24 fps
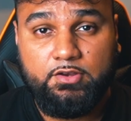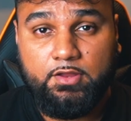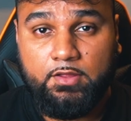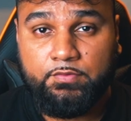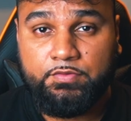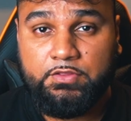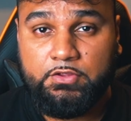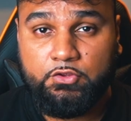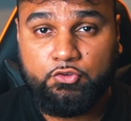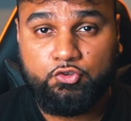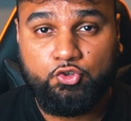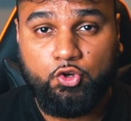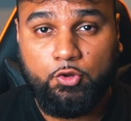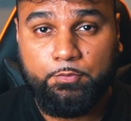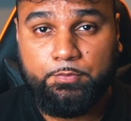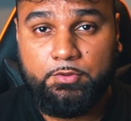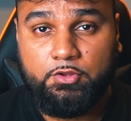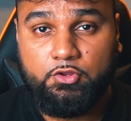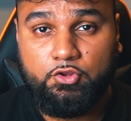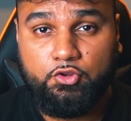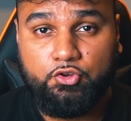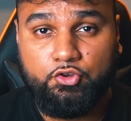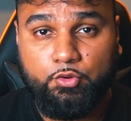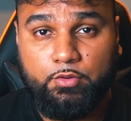nothing
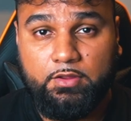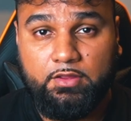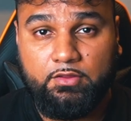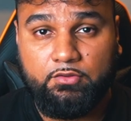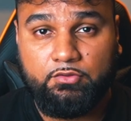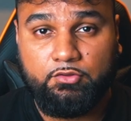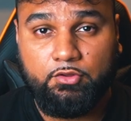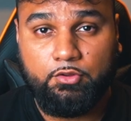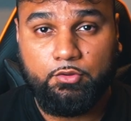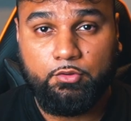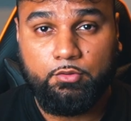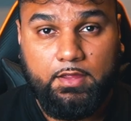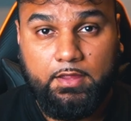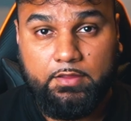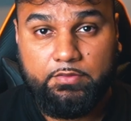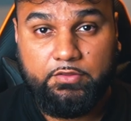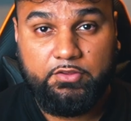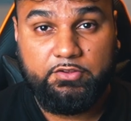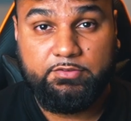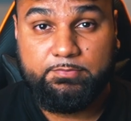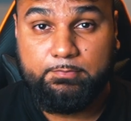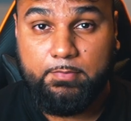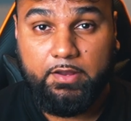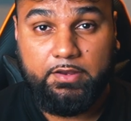stopping you doing so, and
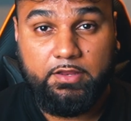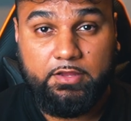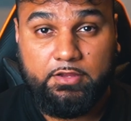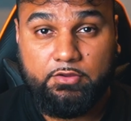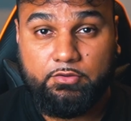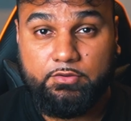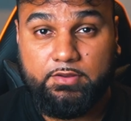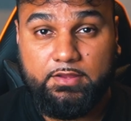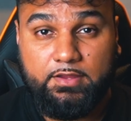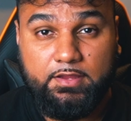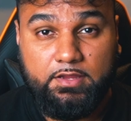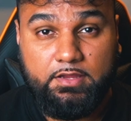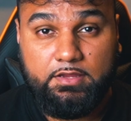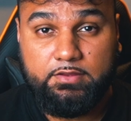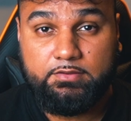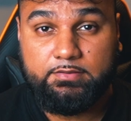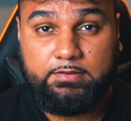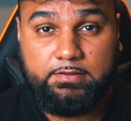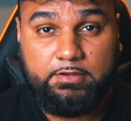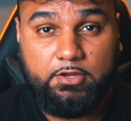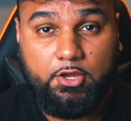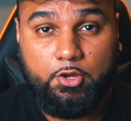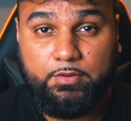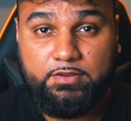this money could
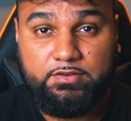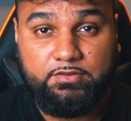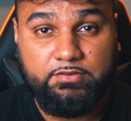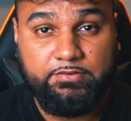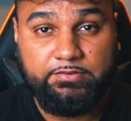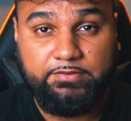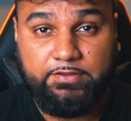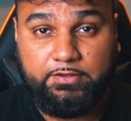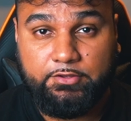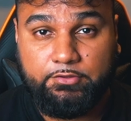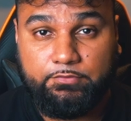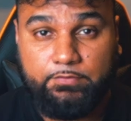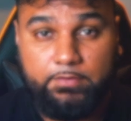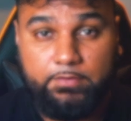easily go into six